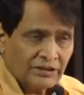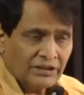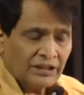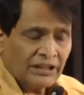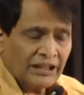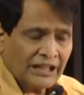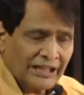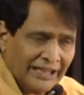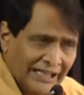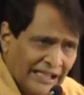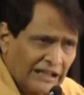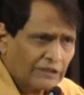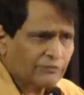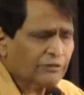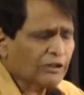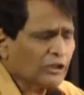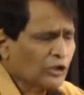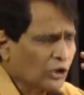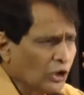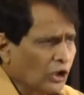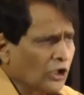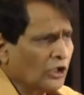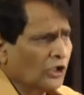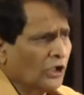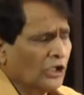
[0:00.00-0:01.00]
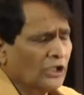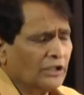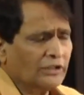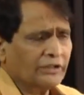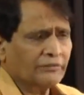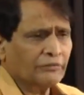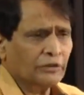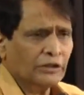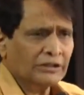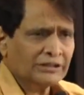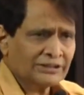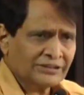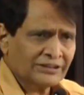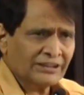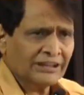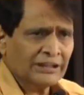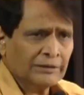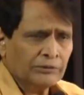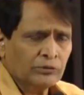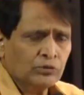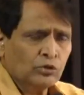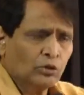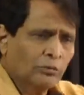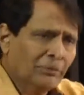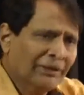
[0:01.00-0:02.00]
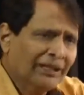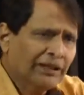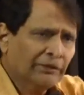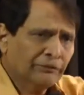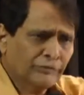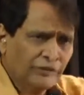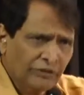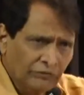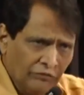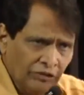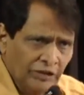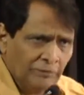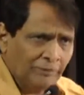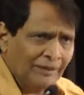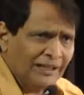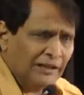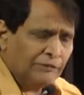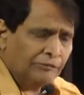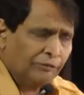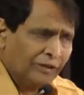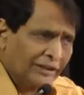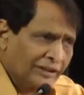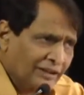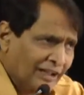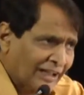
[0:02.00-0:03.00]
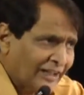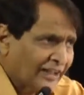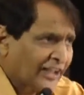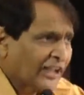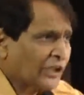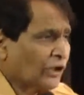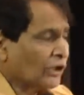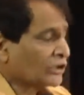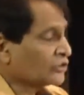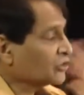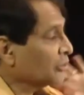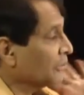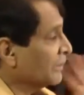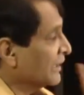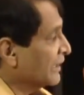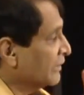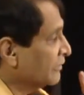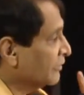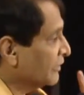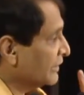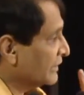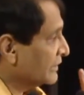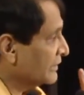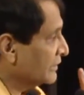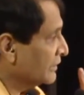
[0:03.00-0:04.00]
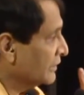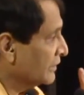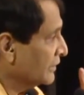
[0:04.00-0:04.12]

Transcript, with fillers: And as we go along, we'll see you benefit, we benefit, country also benefits.